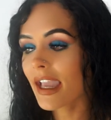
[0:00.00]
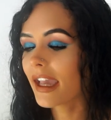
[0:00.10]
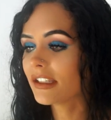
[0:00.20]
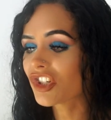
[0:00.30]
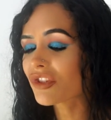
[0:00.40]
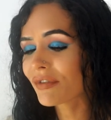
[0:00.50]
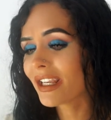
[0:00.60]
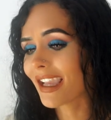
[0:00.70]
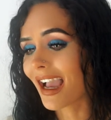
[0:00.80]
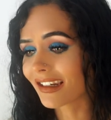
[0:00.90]
And just
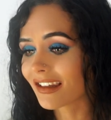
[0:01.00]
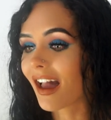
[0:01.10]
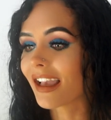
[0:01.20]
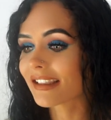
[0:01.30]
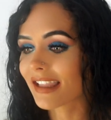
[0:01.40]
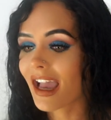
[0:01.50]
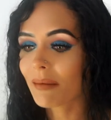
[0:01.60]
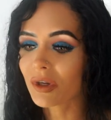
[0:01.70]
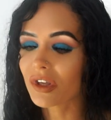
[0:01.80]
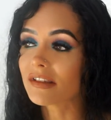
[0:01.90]
really analyze that,
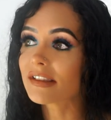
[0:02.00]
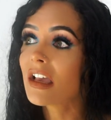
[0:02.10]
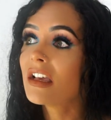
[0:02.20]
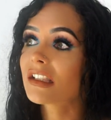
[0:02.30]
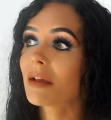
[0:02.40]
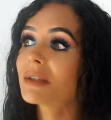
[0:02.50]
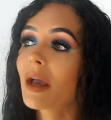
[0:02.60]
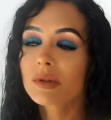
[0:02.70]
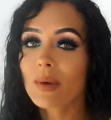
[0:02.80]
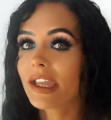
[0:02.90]
because
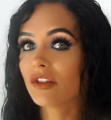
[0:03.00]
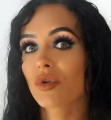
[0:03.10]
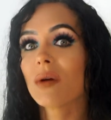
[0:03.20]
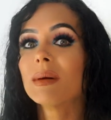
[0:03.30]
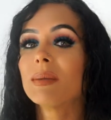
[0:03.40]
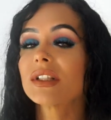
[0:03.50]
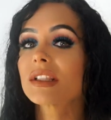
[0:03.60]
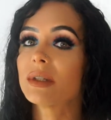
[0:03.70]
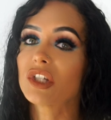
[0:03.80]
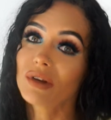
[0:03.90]
sometimes we're in trauma bonds
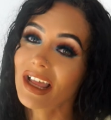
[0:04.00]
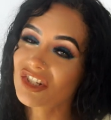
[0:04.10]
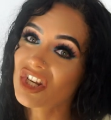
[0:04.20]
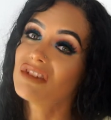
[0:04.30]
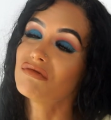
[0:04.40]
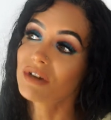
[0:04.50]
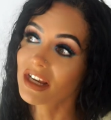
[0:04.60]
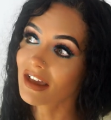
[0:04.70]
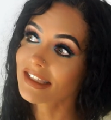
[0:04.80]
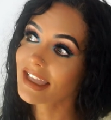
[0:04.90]
and we don't actually
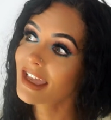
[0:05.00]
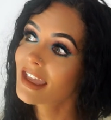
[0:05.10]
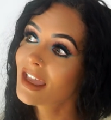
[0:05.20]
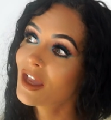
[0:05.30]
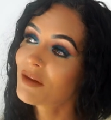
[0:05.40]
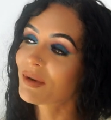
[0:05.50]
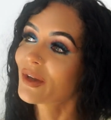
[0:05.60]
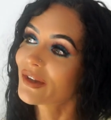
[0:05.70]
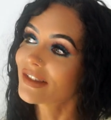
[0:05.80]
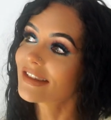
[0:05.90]
realize it,
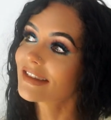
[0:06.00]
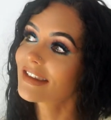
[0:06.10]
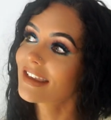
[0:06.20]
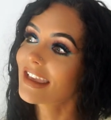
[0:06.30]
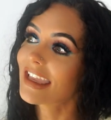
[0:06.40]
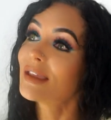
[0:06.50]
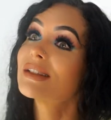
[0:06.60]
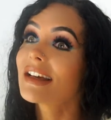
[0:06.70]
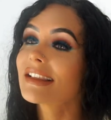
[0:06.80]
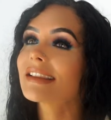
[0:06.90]
because it
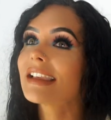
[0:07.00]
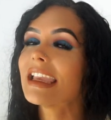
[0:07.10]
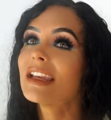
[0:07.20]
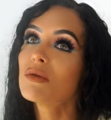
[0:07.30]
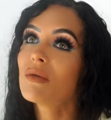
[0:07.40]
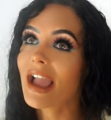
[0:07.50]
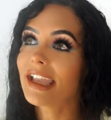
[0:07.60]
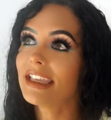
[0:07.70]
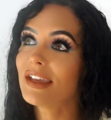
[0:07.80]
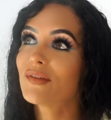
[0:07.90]
does, in a
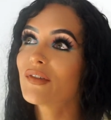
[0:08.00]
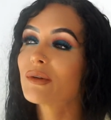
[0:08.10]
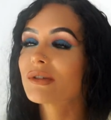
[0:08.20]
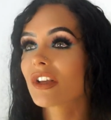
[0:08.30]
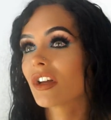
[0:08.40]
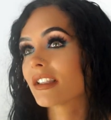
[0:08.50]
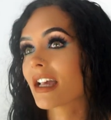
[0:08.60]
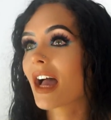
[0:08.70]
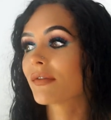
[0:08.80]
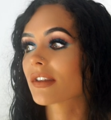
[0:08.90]
way, it feels good to
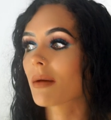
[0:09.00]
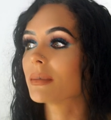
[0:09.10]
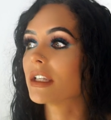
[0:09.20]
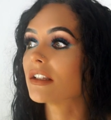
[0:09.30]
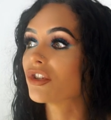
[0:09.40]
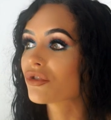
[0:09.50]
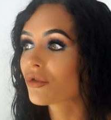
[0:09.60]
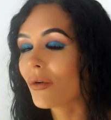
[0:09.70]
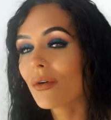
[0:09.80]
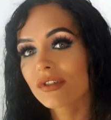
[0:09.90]
have somebody to
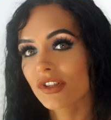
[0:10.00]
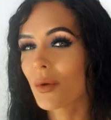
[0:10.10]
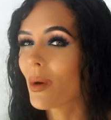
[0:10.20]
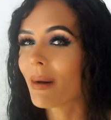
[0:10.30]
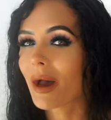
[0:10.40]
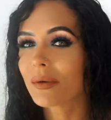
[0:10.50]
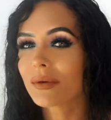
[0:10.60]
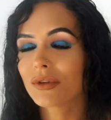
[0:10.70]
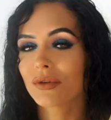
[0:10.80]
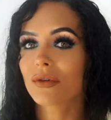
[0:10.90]
talk to about
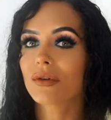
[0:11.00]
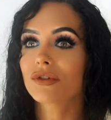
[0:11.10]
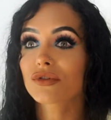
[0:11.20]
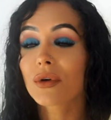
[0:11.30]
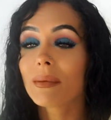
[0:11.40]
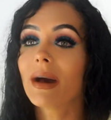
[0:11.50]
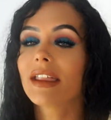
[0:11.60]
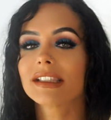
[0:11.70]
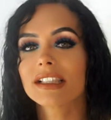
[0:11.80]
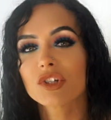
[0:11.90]
your trauma
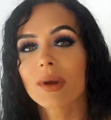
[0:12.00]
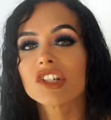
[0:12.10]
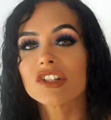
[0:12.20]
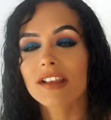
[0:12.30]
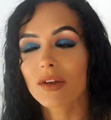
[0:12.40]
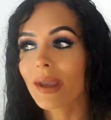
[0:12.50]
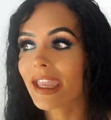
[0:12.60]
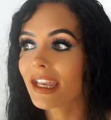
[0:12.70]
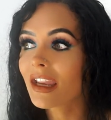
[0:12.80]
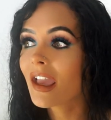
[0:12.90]
and the situations that you're
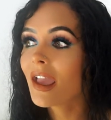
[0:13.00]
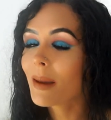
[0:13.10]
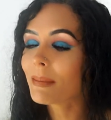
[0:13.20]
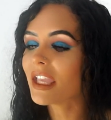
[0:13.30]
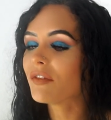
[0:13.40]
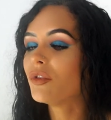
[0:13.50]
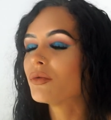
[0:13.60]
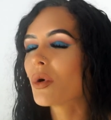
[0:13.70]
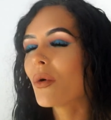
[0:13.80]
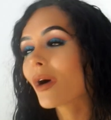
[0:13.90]
in. But if you
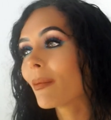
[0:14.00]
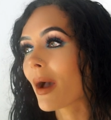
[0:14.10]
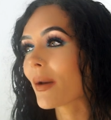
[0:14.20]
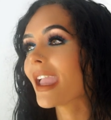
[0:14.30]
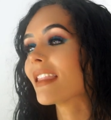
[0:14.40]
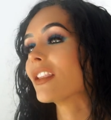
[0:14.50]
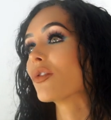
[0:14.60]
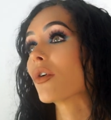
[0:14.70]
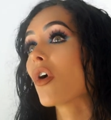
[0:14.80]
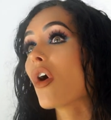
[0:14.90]
talk about it and then
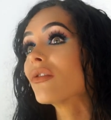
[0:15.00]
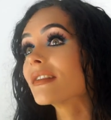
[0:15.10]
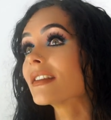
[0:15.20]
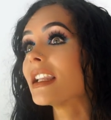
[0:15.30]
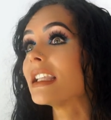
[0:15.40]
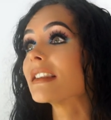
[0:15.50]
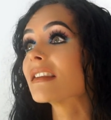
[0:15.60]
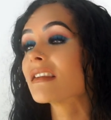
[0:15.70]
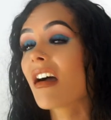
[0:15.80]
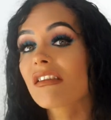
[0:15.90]
you're constantly
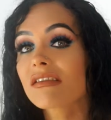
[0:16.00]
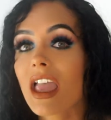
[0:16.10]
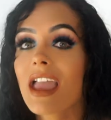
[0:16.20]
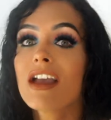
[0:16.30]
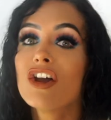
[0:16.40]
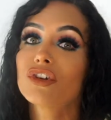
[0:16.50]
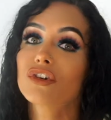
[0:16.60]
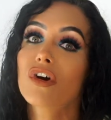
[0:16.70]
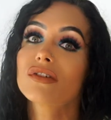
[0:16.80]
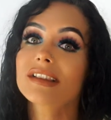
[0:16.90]
stuck there,
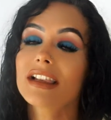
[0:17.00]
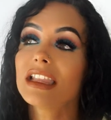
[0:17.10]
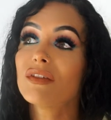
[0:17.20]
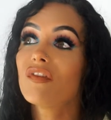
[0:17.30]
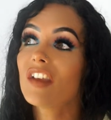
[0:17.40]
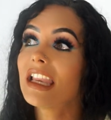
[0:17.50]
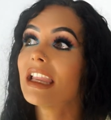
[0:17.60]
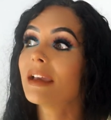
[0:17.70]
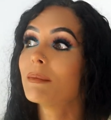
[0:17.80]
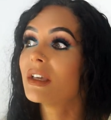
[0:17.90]
you're constantly
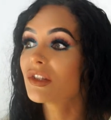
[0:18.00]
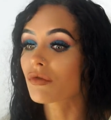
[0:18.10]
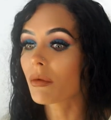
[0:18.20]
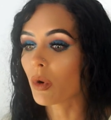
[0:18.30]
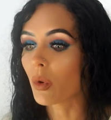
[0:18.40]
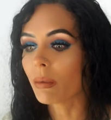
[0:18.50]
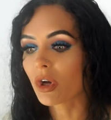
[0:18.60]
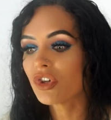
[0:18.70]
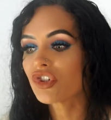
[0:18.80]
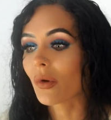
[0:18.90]
feeling miserable
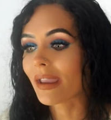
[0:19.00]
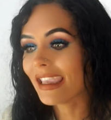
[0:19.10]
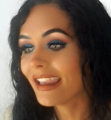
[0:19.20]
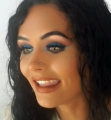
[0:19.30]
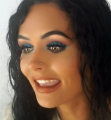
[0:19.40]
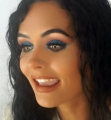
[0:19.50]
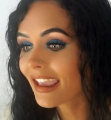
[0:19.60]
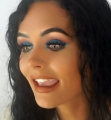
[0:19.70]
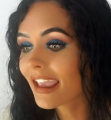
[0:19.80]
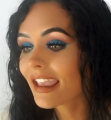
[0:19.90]
because you're in it,
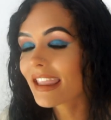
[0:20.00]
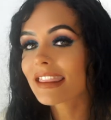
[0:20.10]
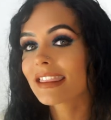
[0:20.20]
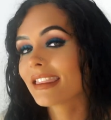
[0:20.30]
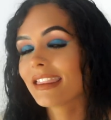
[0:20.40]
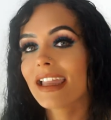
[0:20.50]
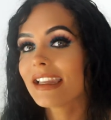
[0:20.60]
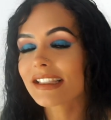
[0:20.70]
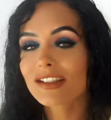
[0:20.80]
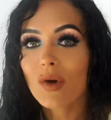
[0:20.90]
then
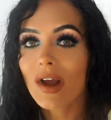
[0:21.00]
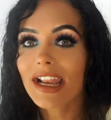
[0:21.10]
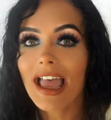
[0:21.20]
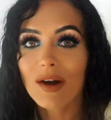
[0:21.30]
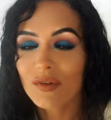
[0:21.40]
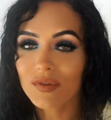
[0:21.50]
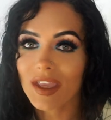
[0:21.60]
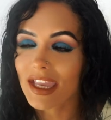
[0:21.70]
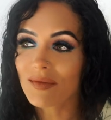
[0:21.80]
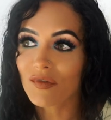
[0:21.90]
it's not a
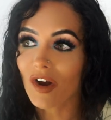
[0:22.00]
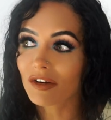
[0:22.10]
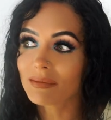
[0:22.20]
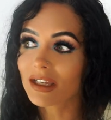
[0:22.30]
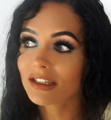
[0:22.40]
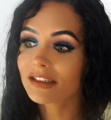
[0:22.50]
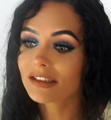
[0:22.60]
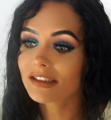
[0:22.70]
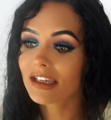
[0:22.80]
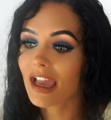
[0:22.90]
healthy environment,
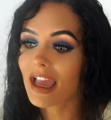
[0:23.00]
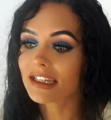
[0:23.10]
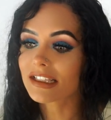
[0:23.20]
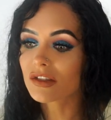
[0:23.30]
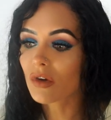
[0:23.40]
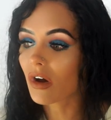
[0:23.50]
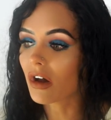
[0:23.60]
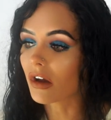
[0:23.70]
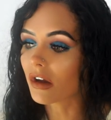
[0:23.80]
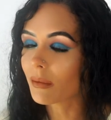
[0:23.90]
and it's not
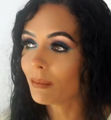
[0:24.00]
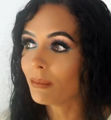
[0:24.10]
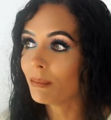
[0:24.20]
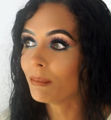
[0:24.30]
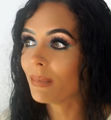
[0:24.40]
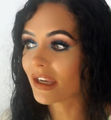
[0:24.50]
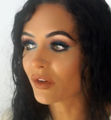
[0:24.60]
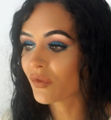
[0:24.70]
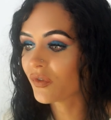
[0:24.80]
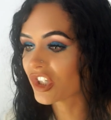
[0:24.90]
a
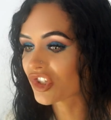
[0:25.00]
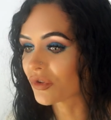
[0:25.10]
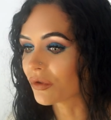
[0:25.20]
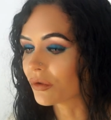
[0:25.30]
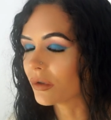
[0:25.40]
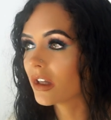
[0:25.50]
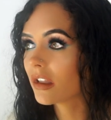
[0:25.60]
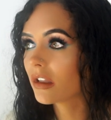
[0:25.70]
beneficial,